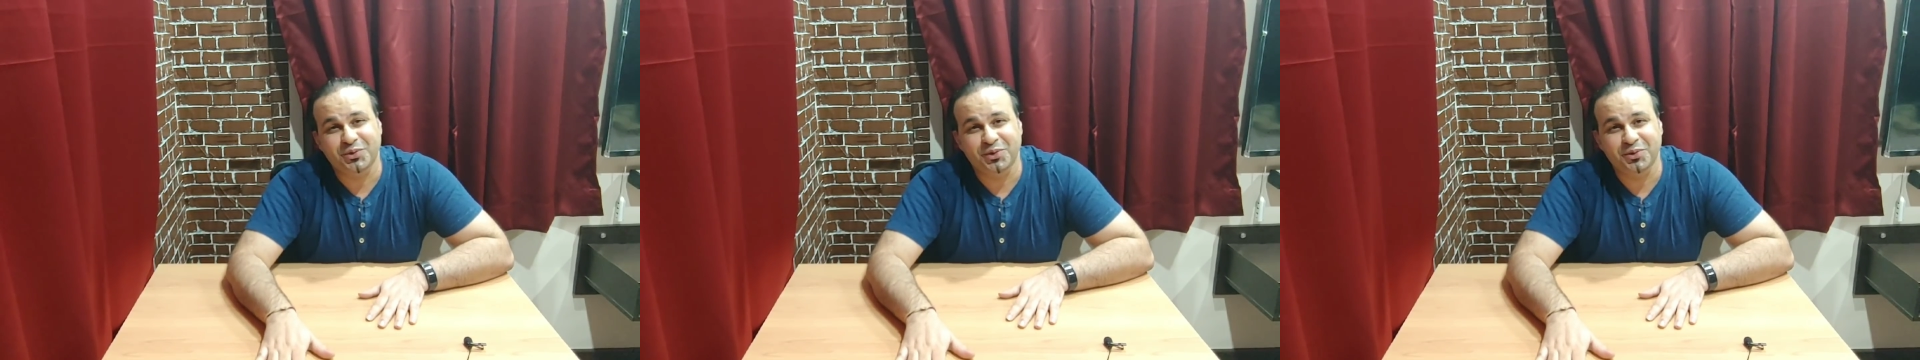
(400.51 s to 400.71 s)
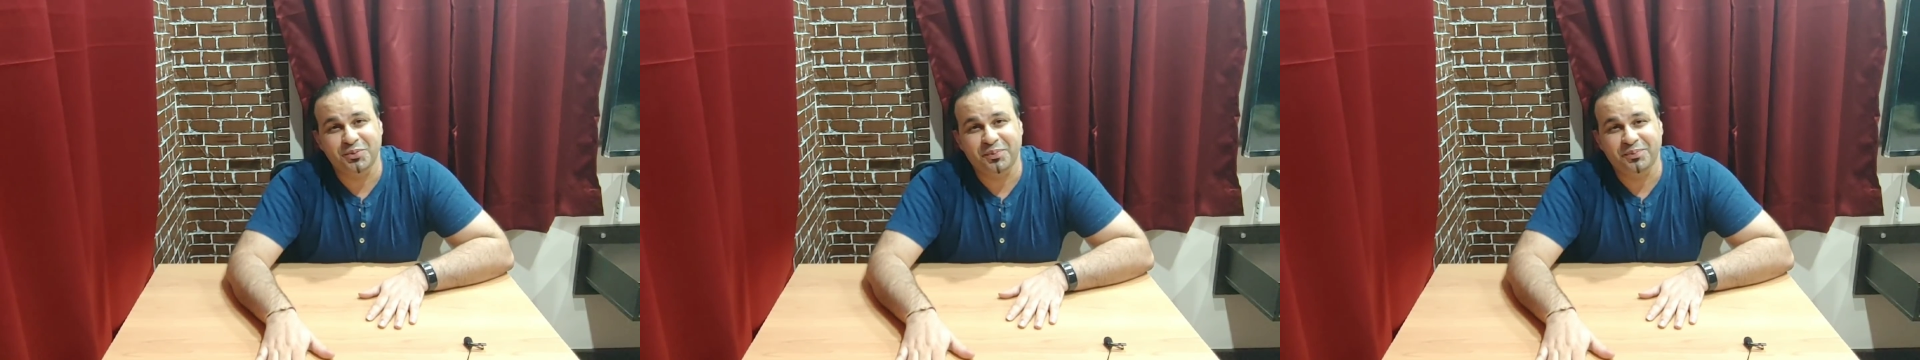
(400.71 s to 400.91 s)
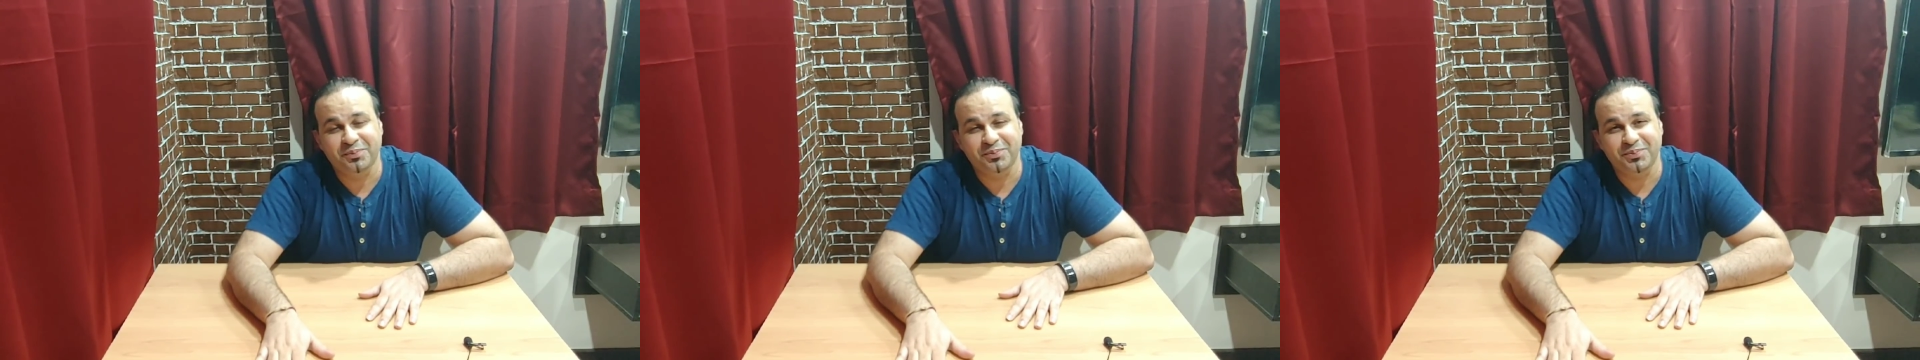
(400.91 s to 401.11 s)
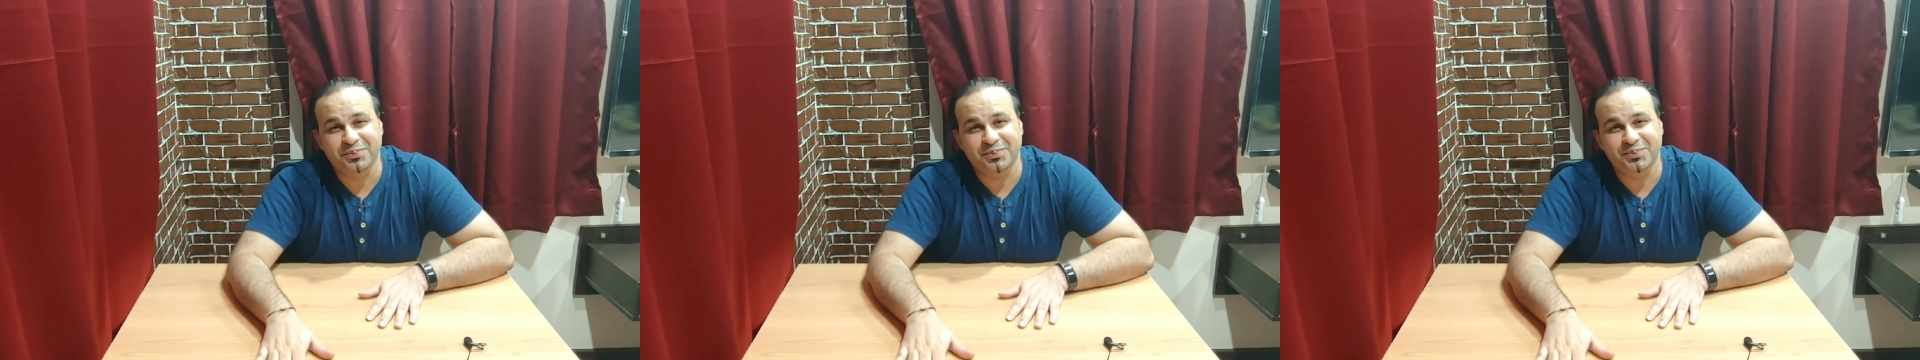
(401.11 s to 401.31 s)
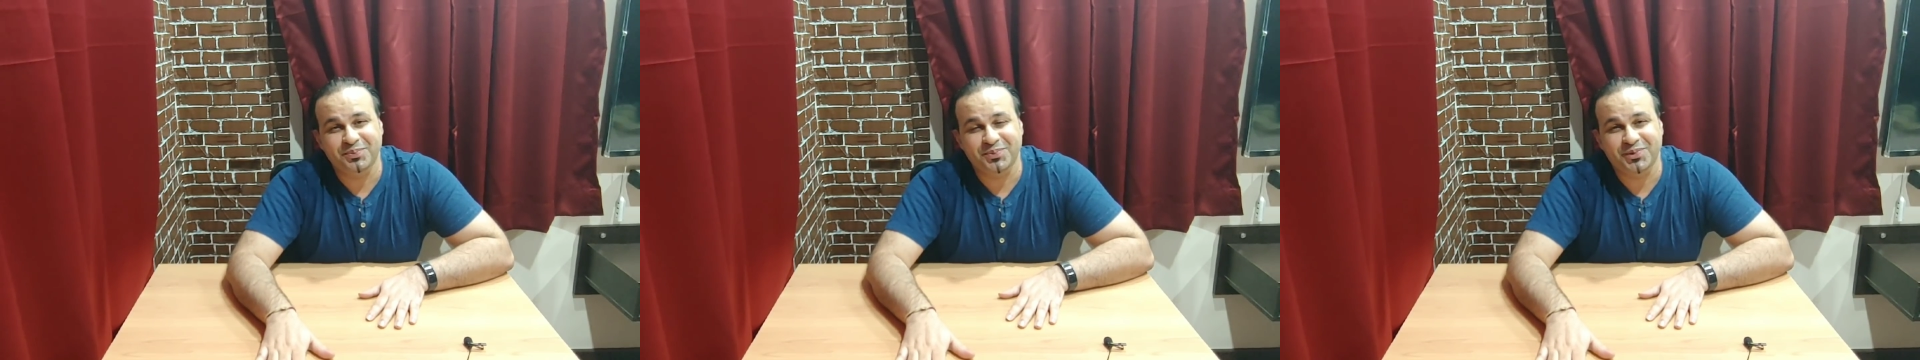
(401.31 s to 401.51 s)
want to
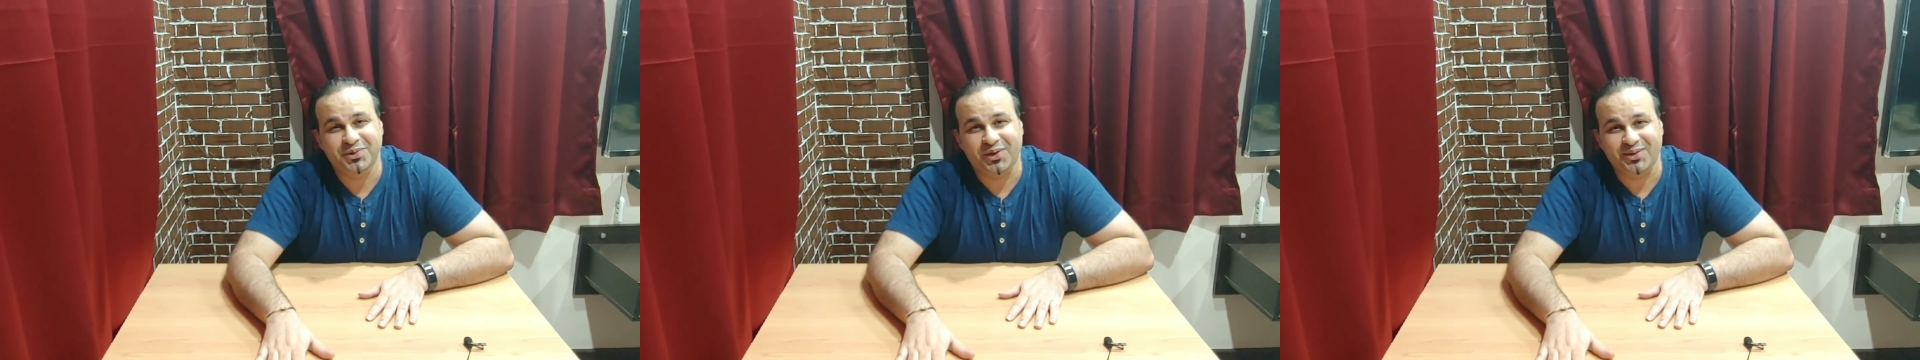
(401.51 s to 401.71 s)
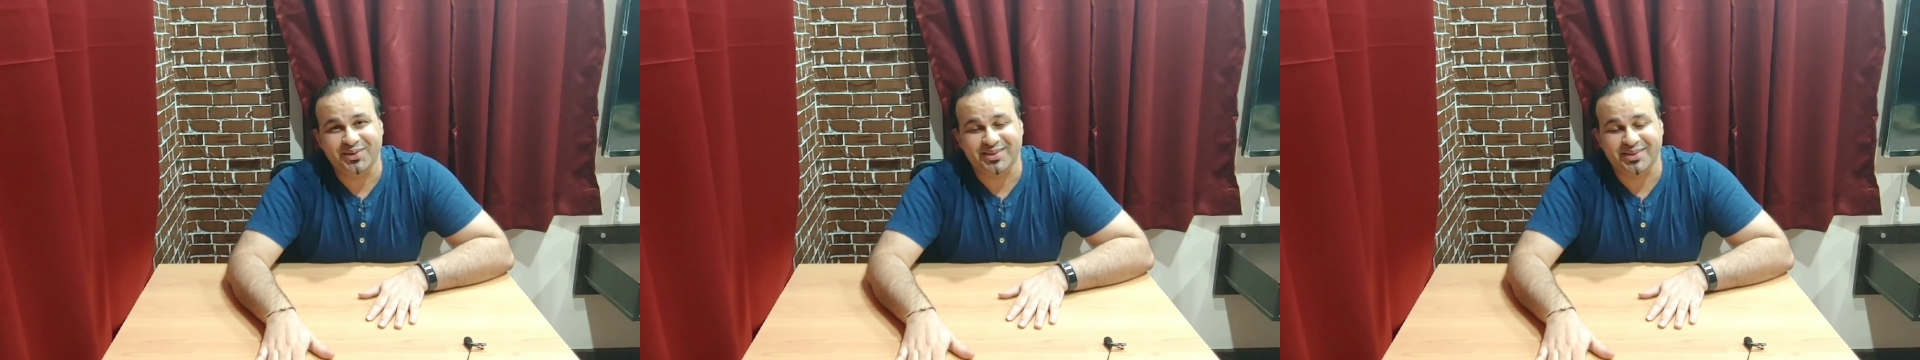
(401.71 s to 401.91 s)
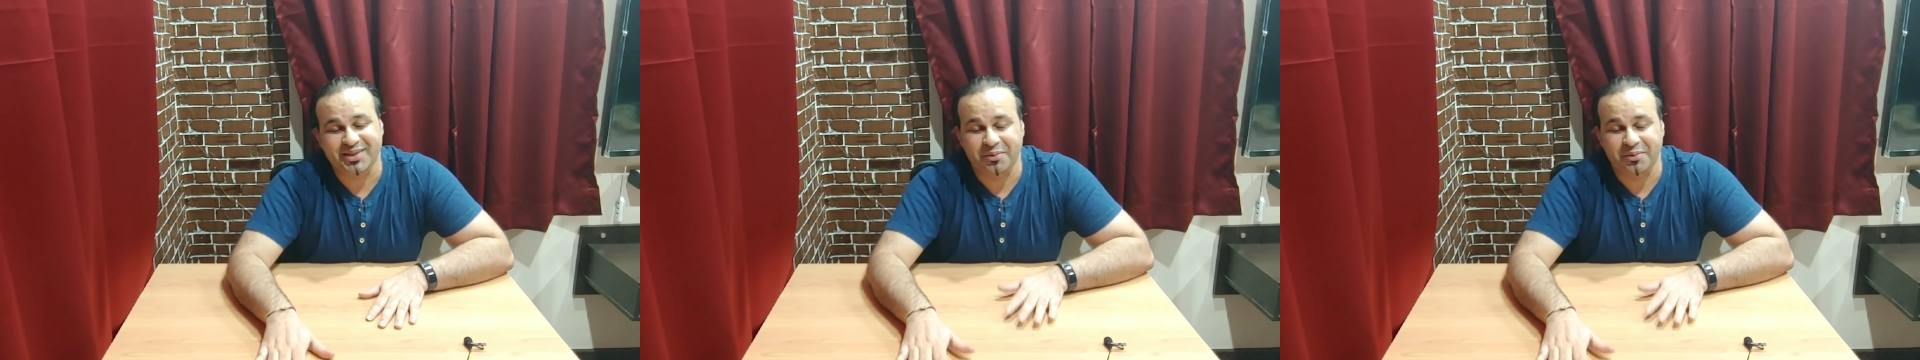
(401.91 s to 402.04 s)
cost?